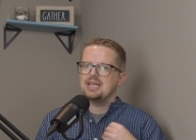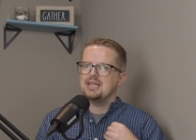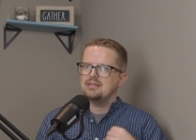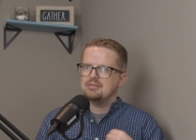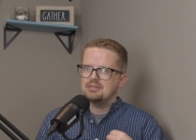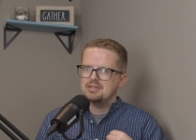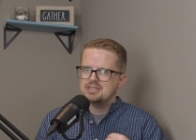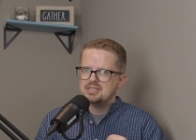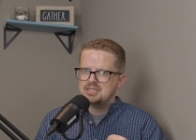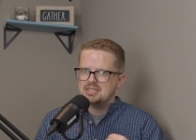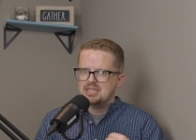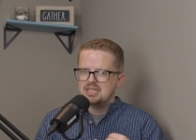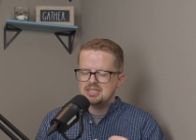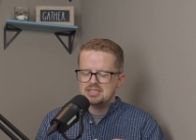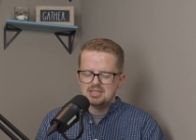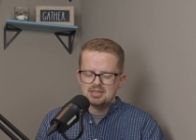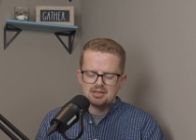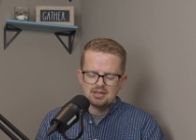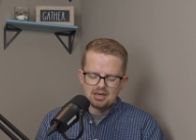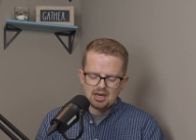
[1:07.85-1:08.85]
in this
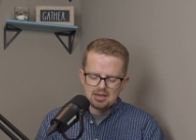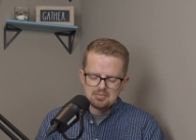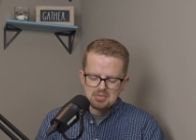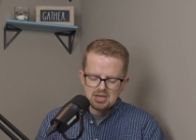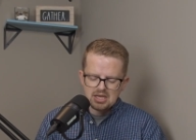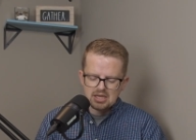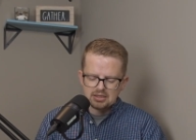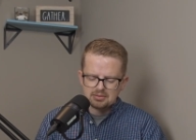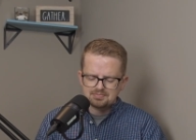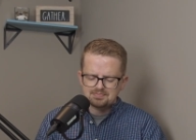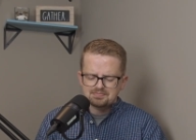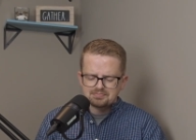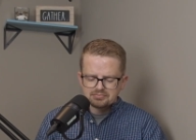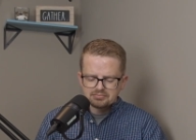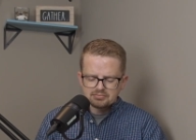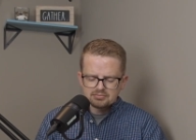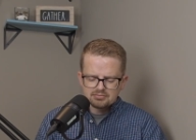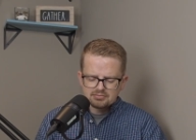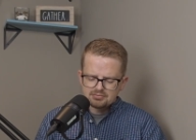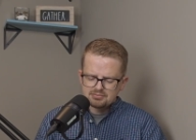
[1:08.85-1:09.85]
season that I'm in
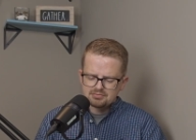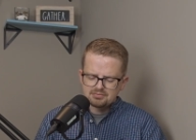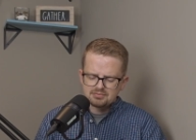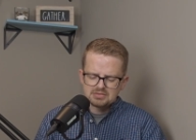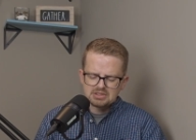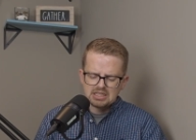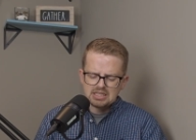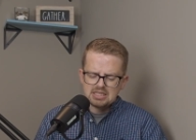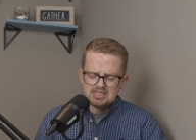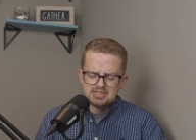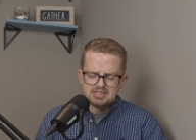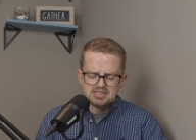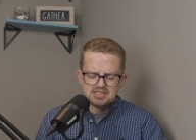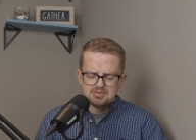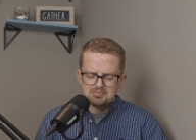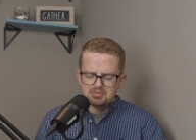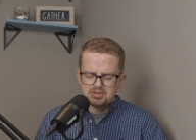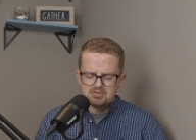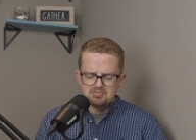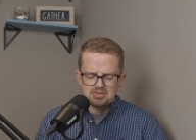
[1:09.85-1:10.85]
is to
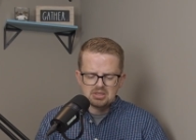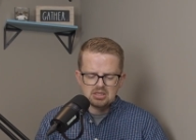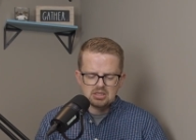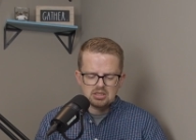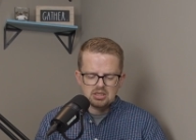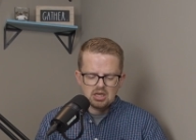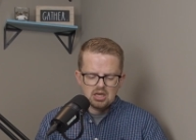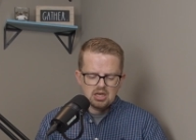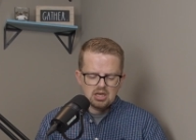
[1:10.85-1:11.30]
simply be